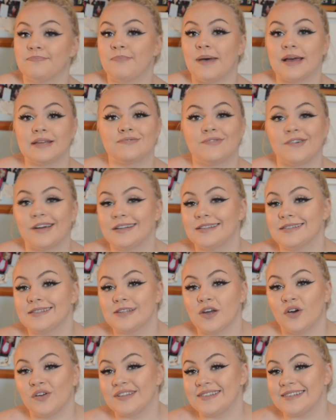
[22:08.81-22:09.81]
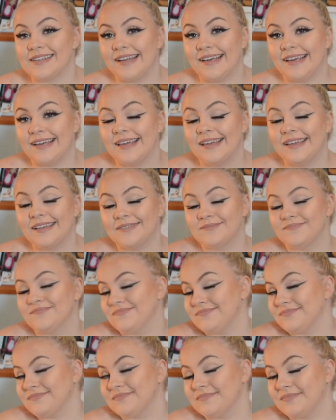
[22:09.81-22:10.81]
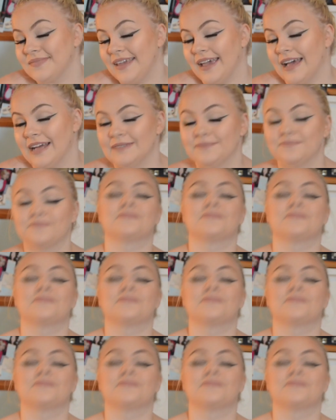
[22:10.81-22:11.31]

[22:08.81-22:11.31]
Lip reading: best friends, honestly. Yeah.